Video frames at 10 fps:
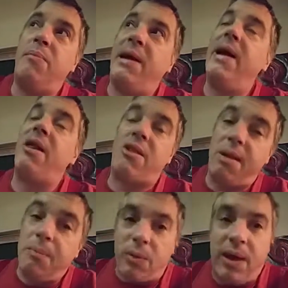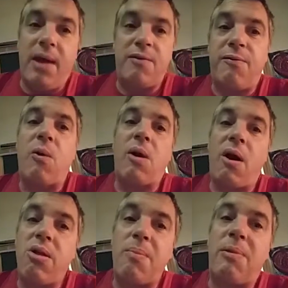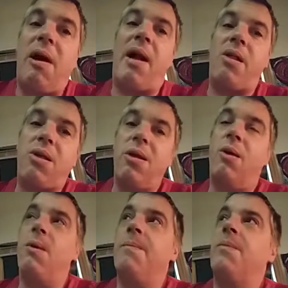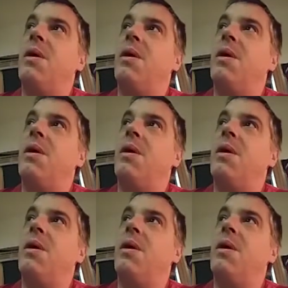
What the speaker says: plain and simple, can't afford art supplies, you know?